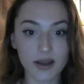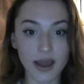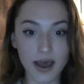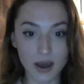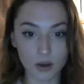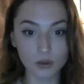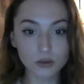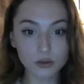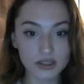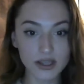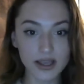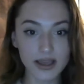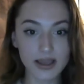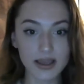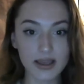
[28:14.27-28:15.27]
out,
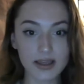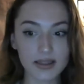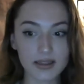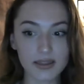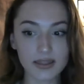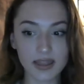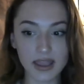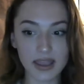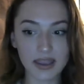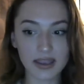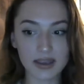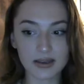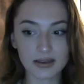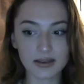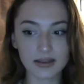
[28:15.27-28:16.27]

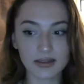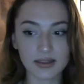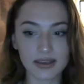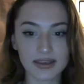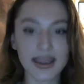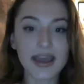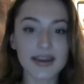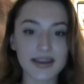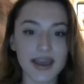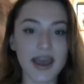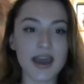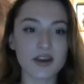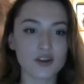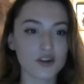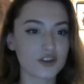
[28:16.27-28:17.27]
they get
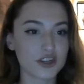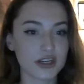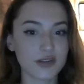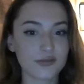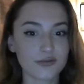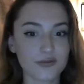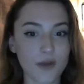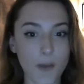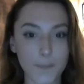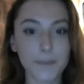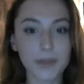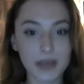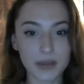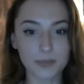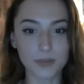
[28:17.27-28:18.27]
energy
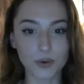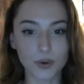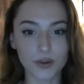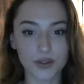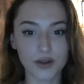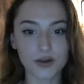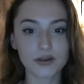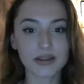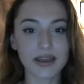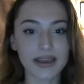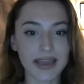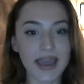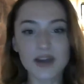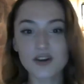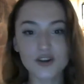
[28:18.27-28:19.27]
from people. They're like
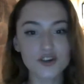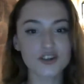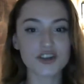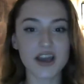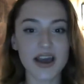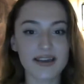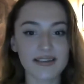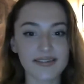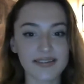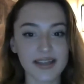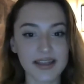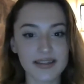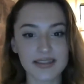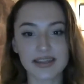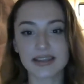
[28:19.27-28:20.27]
energized,
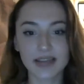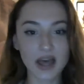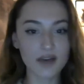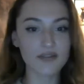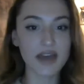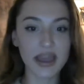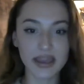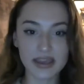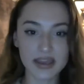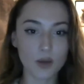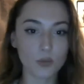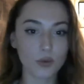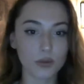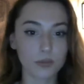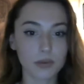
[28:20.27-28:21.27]
and they love hanging
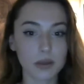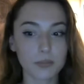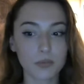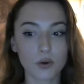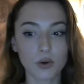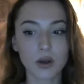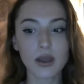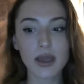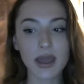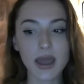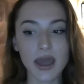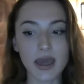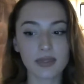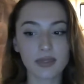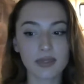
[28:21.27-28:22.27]
out with people,
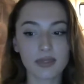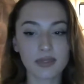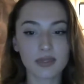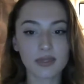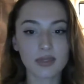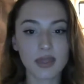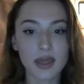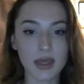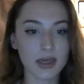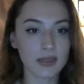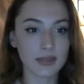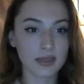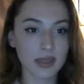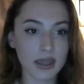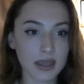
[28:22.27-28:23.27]
and
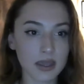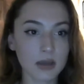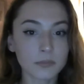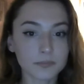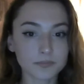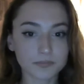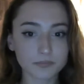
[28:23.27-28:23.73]
they